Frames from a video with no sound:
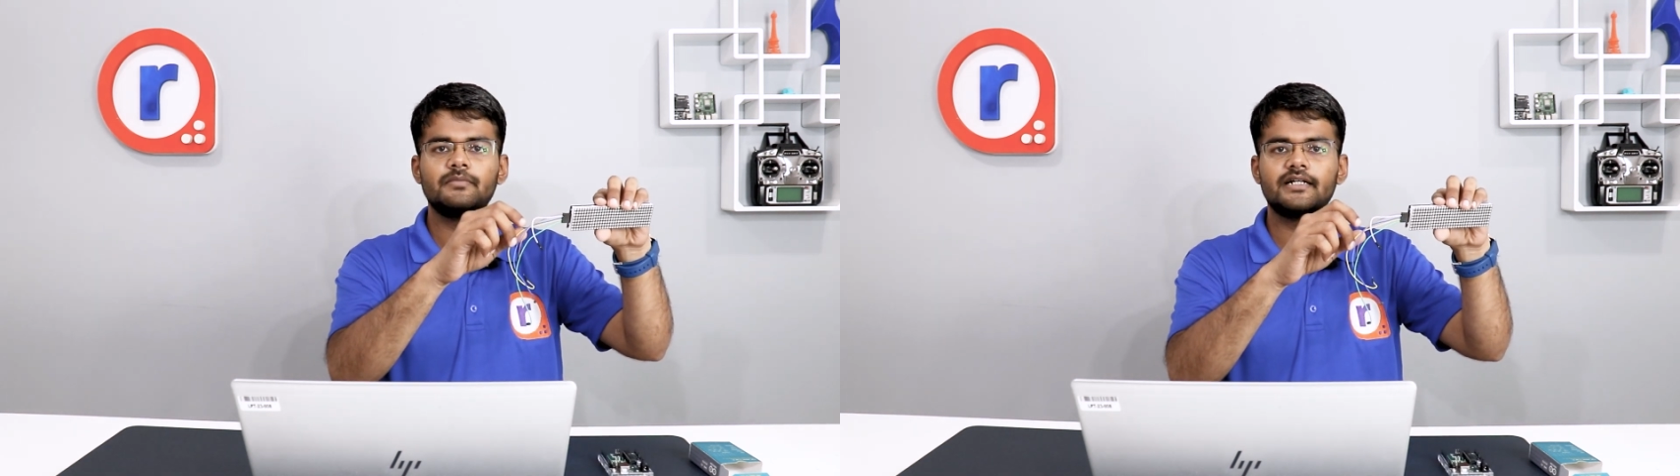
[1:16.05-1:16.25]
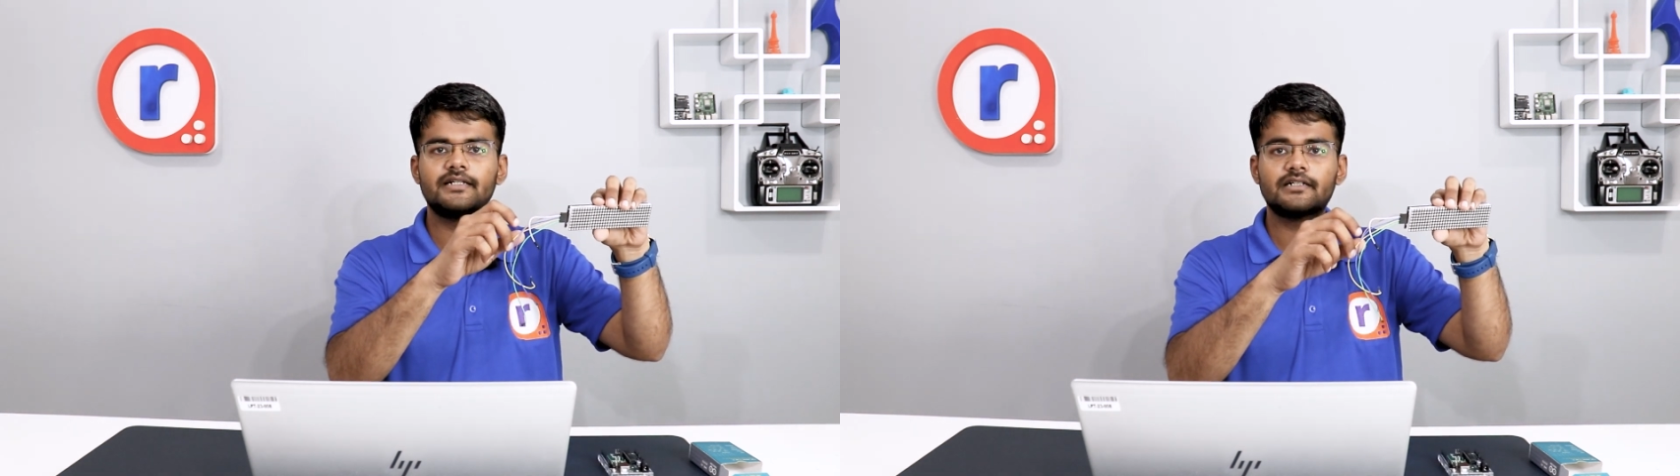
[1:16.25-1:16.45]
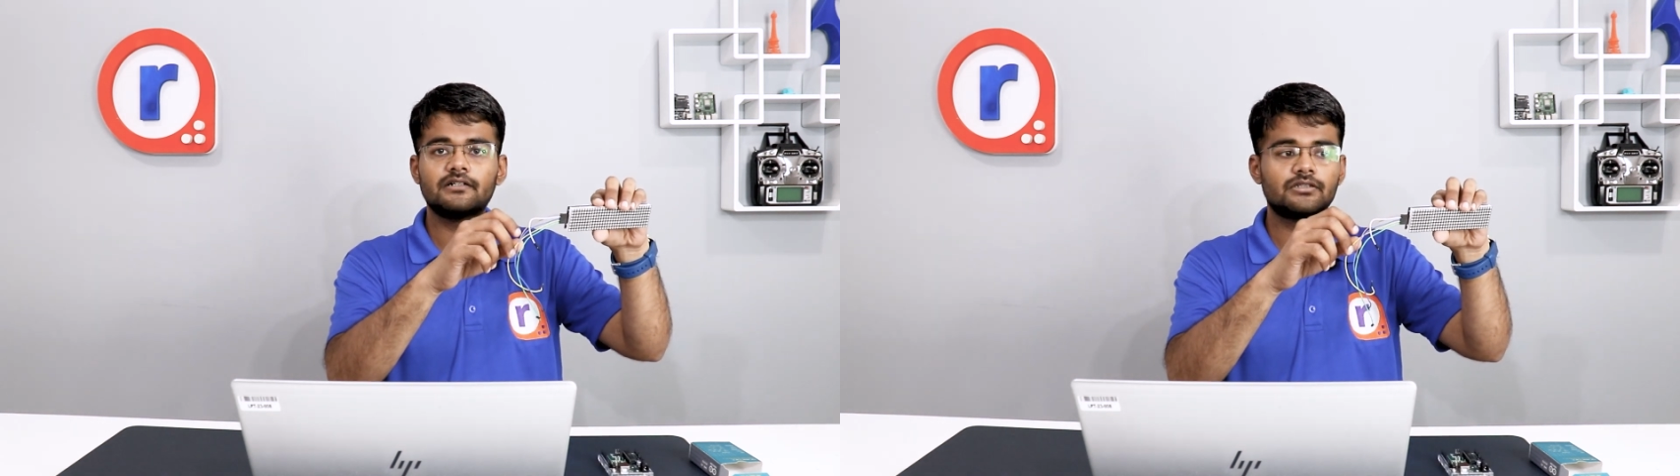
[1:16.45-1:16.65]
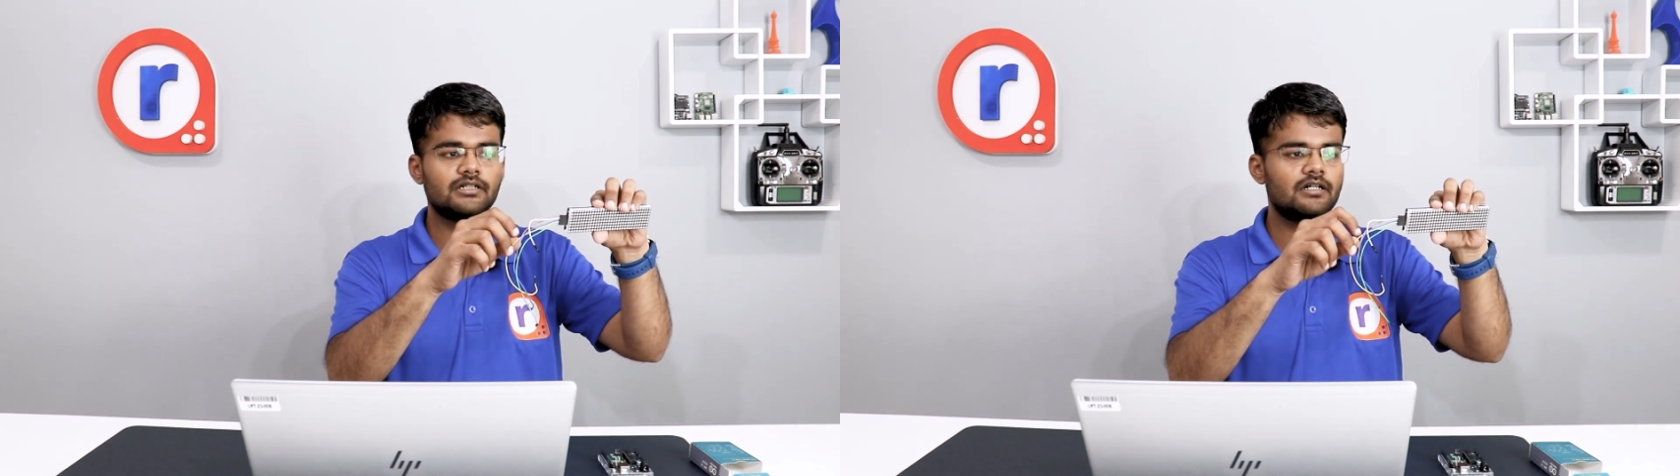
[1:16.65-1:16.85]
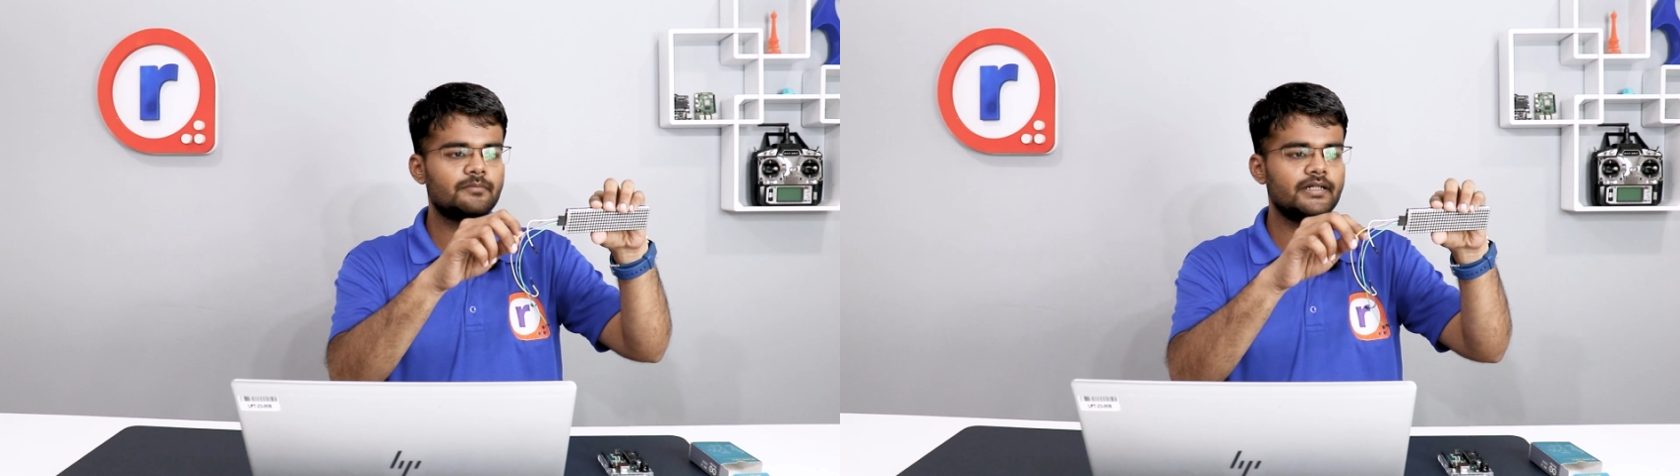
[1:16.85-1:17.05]
be connected to
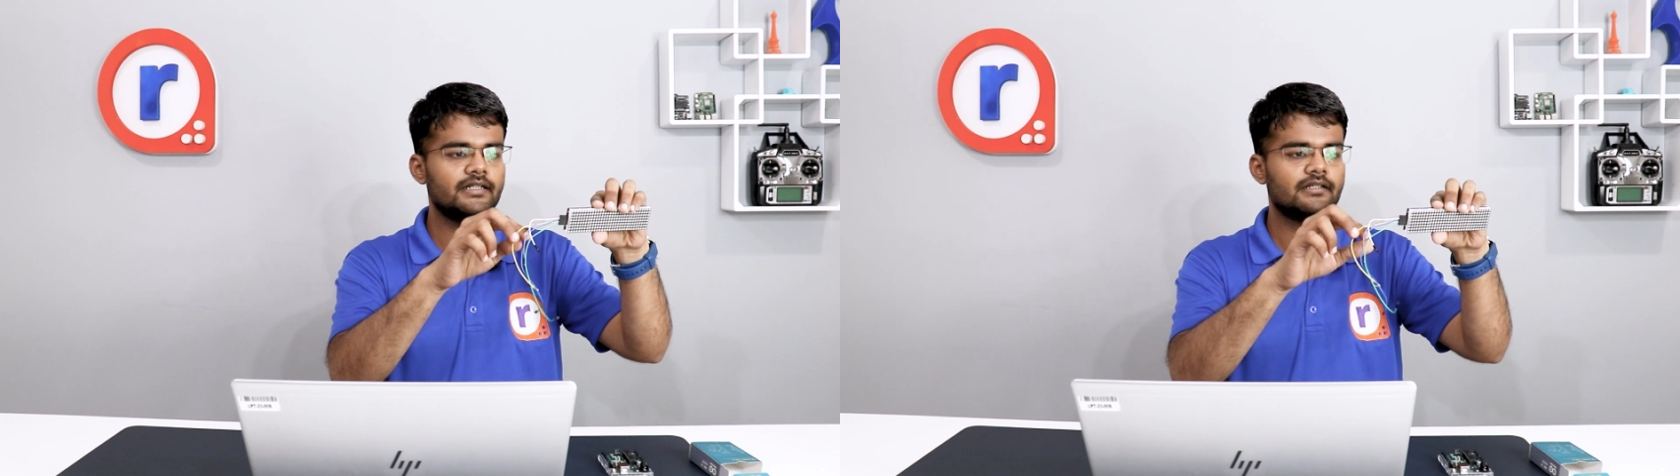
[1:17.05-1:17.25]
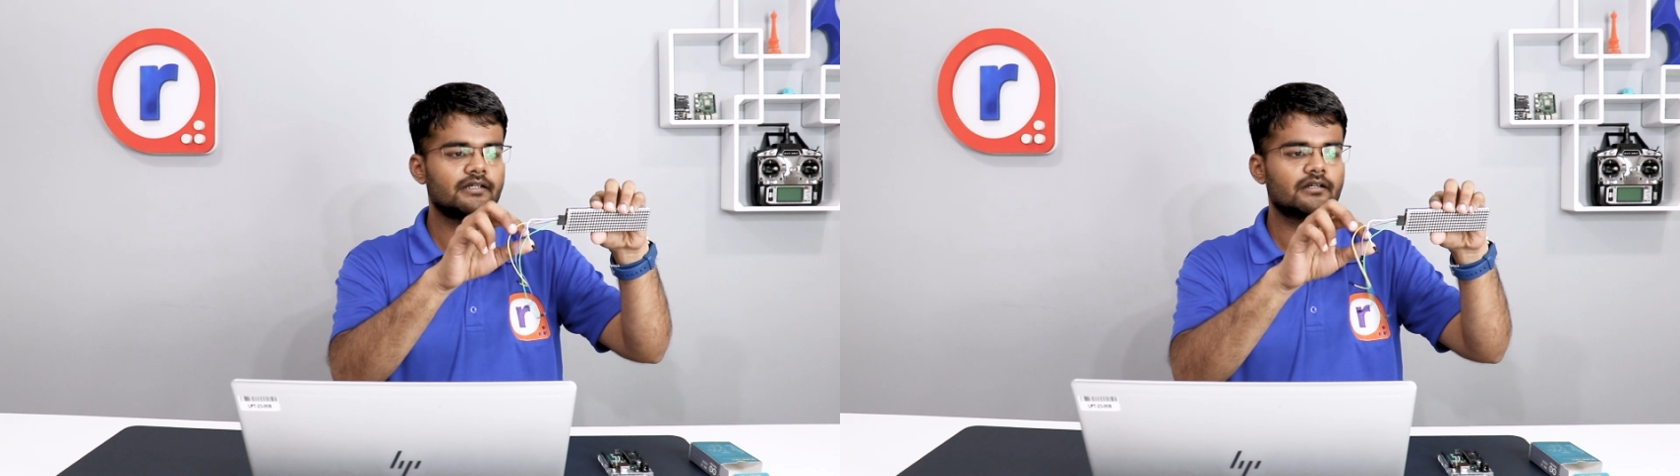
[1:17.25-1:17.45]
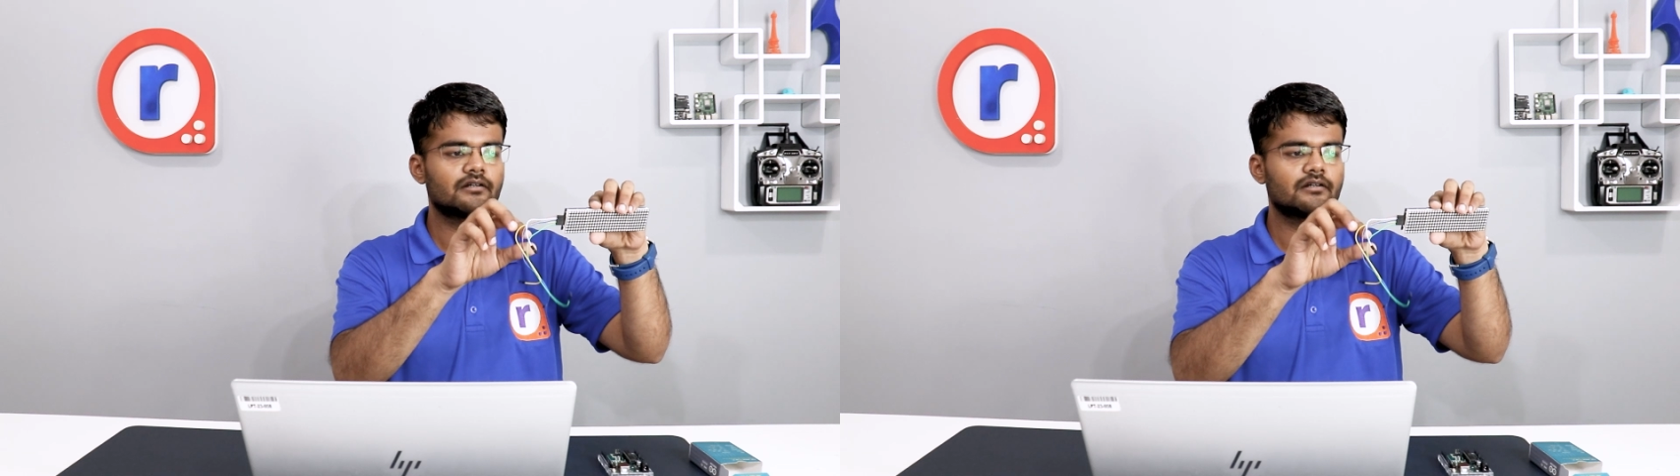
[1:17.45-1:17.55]
third pin.